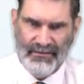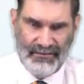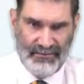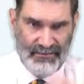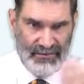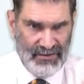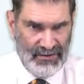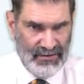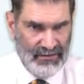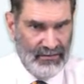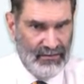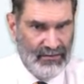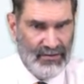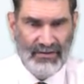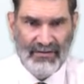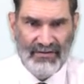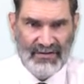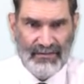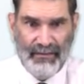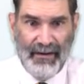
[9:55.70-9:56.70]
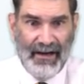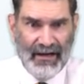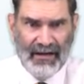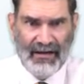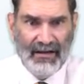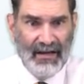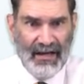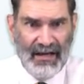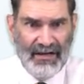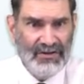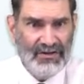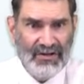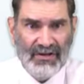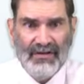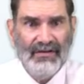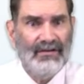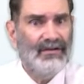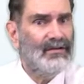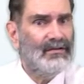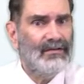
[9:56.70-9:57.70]
due to
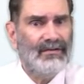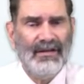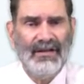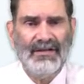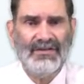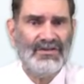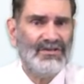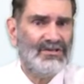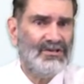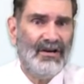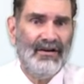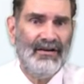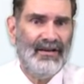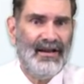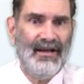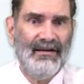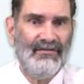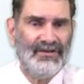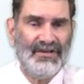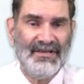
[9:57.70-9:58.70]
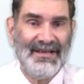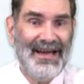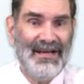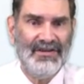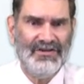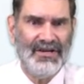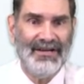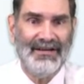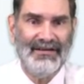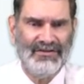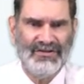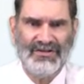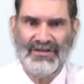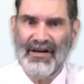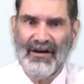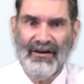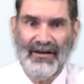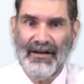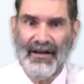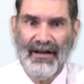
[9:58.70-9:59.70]
speculation that started out as hedging,
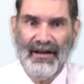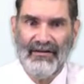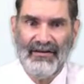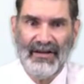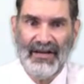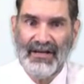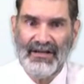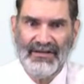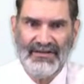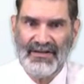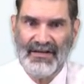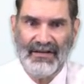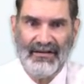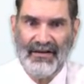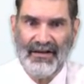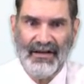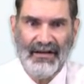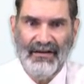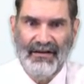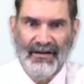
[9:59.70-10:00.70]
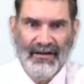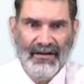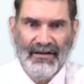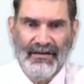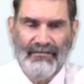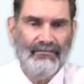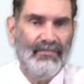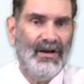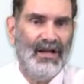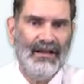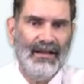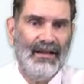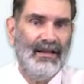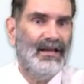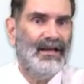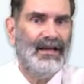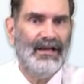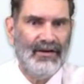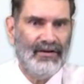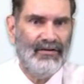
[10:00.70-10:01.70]
started out innocently, but
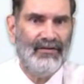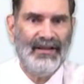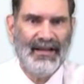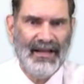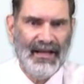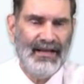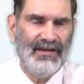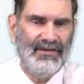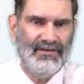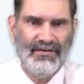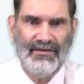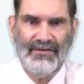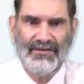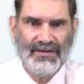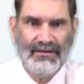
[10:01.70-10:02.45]
later led to some